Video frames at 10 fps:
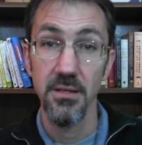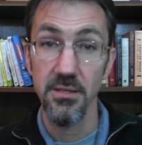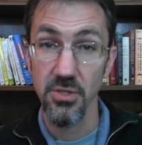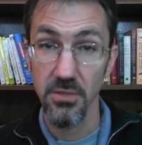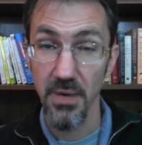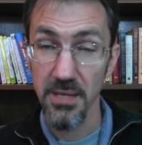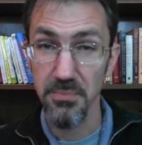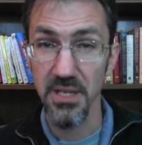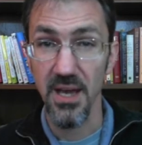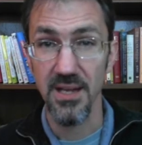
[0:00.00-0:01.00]
So you might
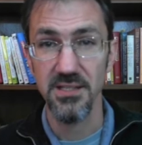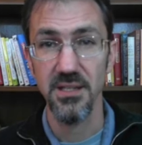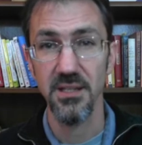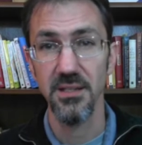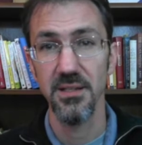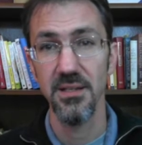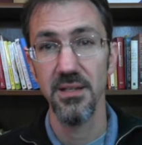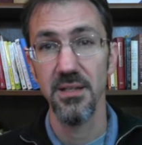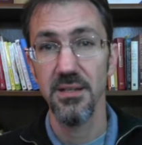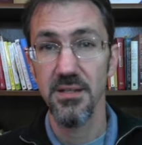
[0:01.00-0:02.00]
be asking,
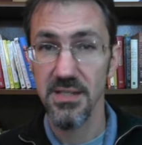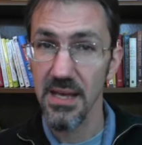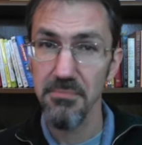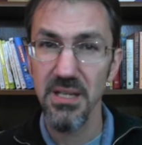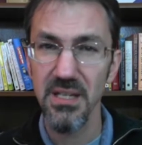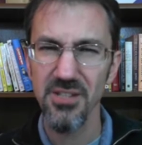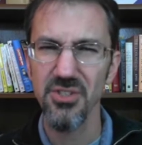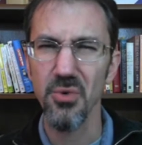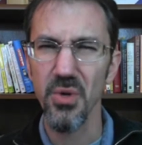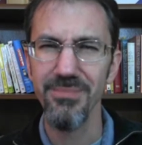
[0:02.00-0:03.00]
does that mean I
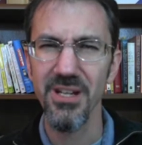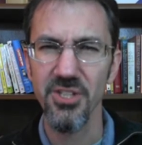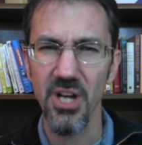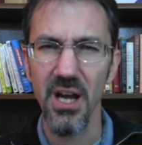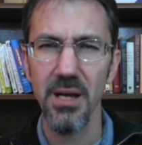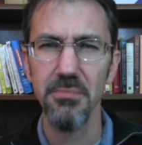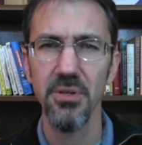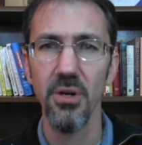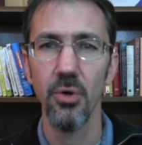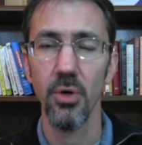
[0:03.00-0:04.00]
should quit my job
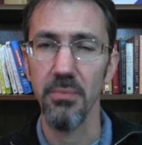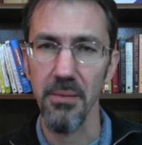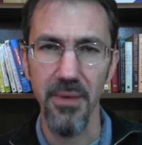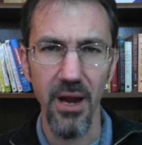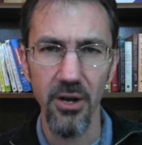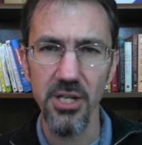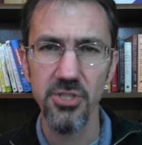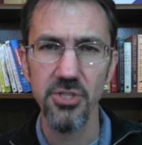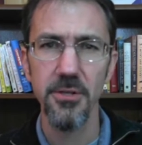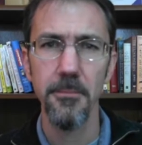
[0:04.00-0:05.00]
or my
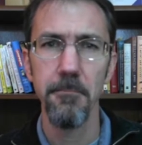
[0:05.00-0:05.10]
marriage?